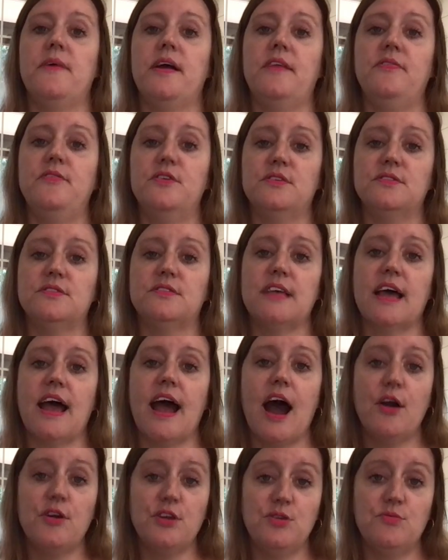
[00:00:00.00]
And that's
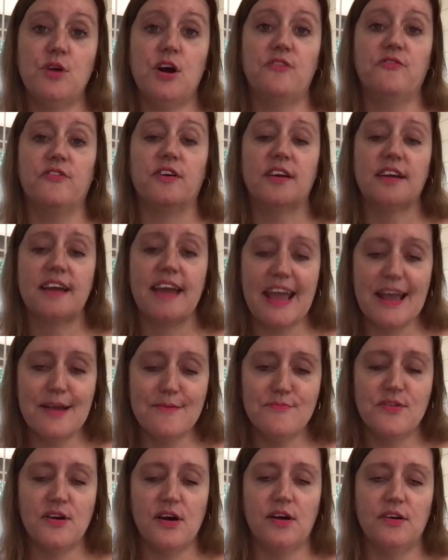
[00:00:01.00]
how you
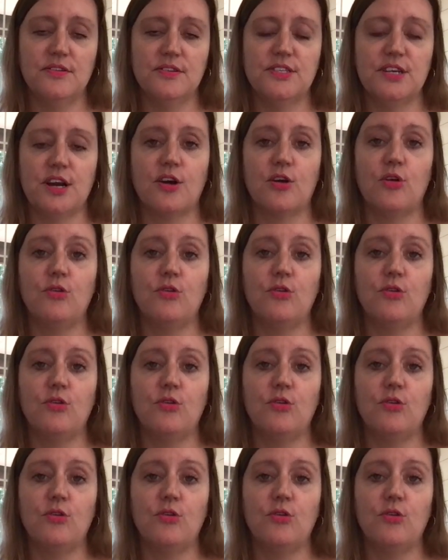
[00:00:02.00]
overcame those are